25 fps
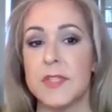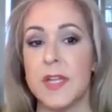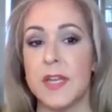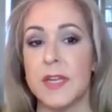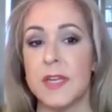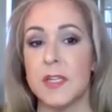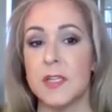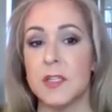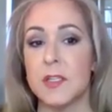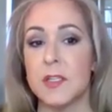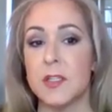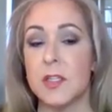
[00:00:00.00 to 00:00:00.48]
That
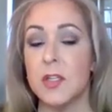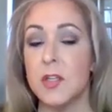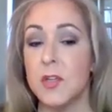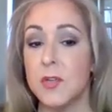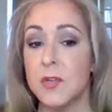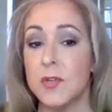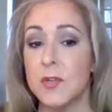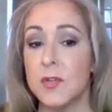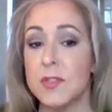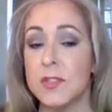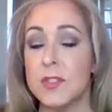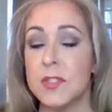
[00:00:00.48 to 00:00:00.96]

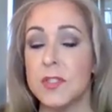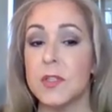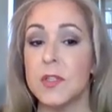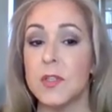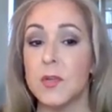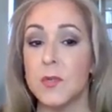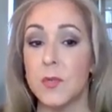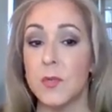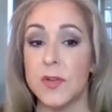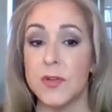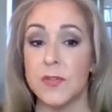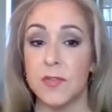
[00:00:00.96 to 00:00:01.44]
includes
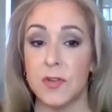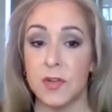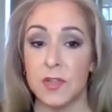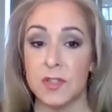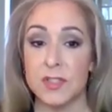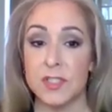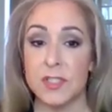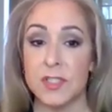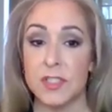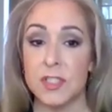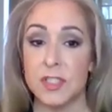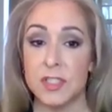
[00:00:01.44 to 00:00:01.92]
the
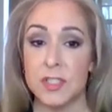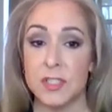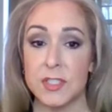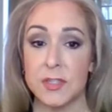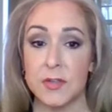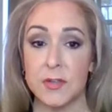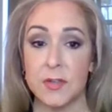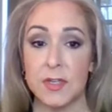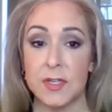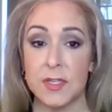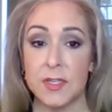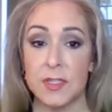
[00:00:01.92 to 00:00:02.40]
reverse
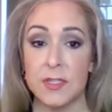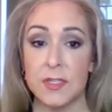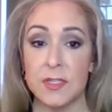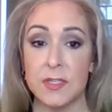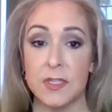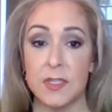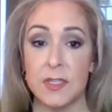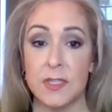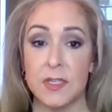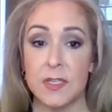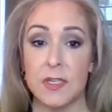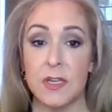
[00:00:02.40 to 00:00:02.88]
engineering,
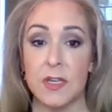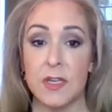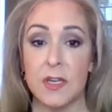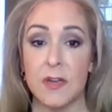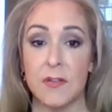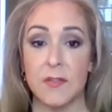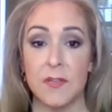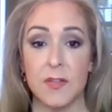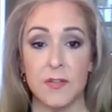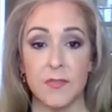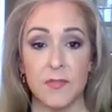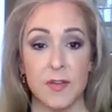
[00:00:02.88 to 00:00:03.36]

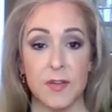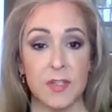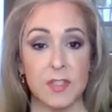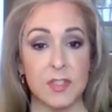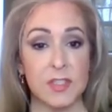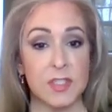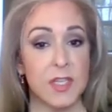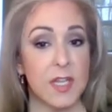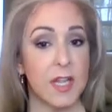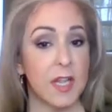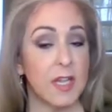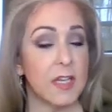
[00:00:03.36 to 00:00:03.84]
of the
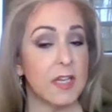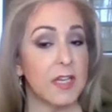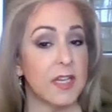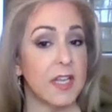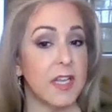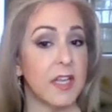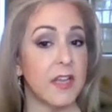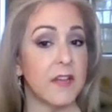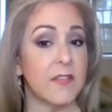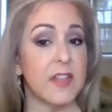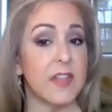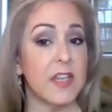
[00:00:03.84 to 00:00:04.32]

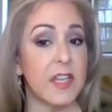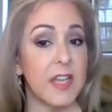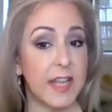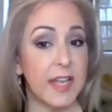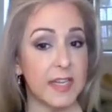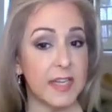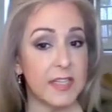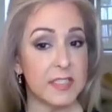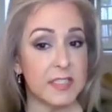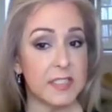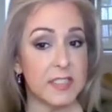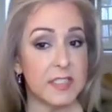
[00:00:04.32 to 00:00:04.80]
functionality of the
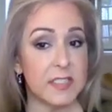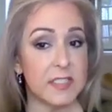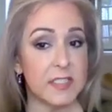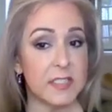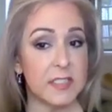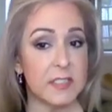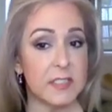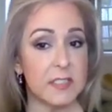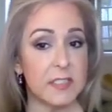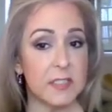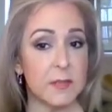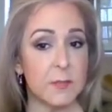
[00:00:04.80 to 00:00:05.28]
legacy
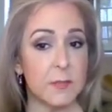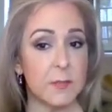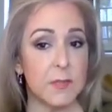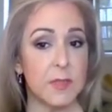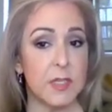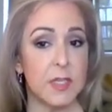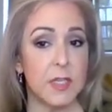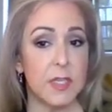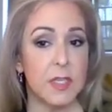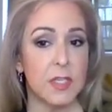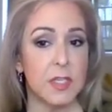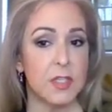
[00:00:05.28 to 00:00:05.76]
system
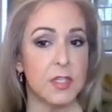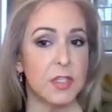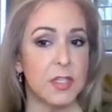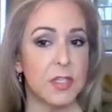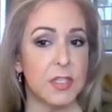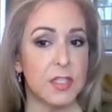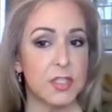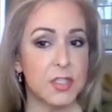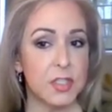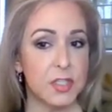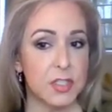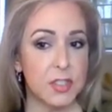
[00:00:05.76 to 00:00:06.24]
to
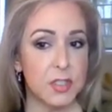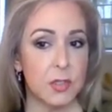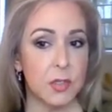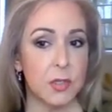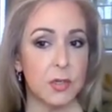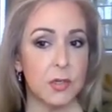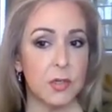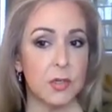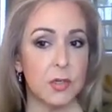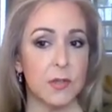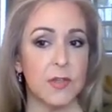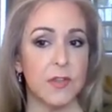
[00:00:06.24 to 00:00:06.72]

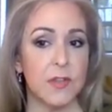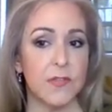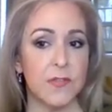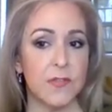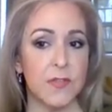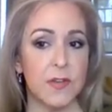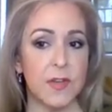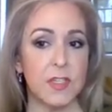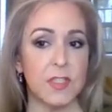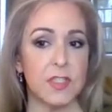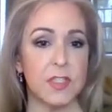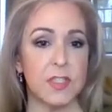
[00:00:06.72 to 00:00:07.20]
ensure the
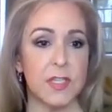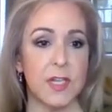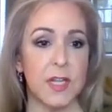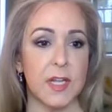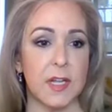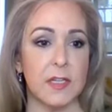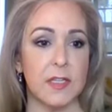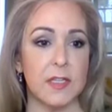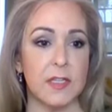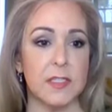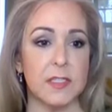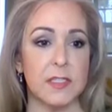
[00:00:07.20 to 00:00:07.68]

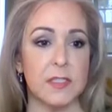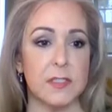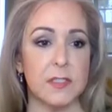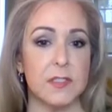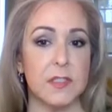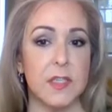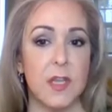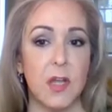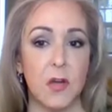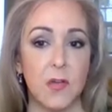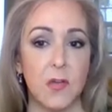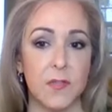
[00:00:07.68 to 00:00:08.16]
functionality,
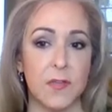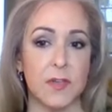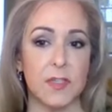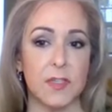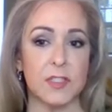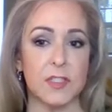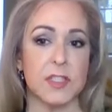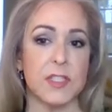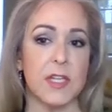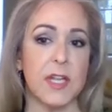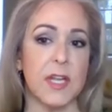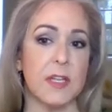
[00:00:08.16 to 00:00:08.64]
no
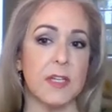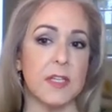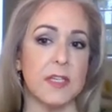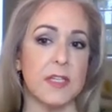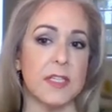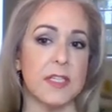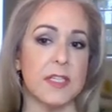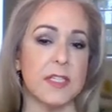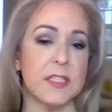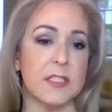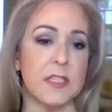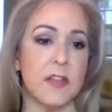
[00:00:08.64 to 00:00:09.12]

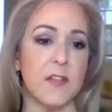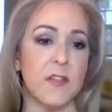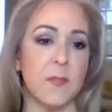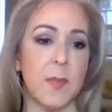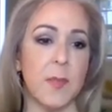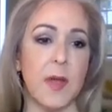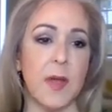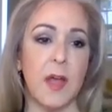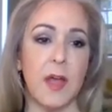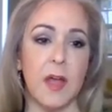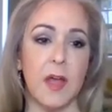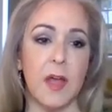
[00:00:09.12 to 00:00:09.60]
functionality is left
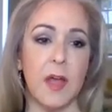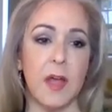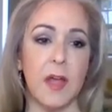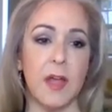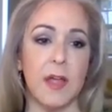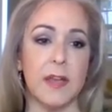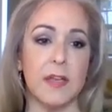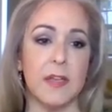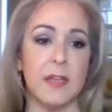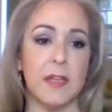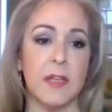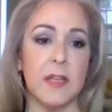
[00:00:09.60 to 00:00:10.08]

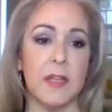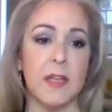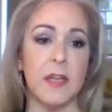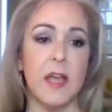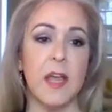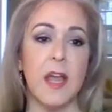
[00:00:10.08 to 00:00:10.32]
behind,